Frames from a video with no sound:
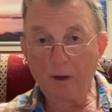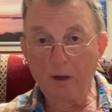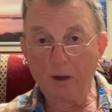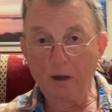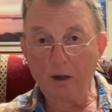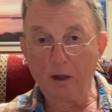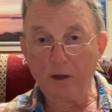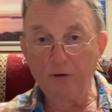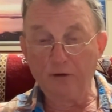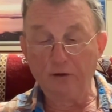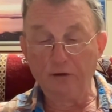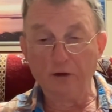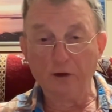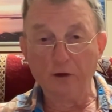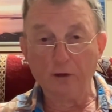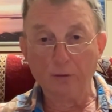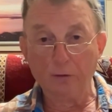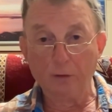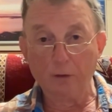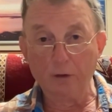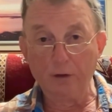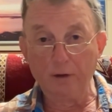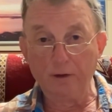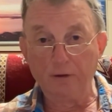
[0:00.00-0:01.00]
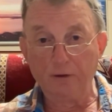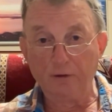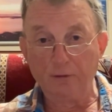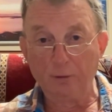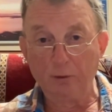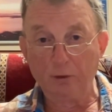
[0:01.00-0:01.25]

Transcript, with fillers: uh, steroids,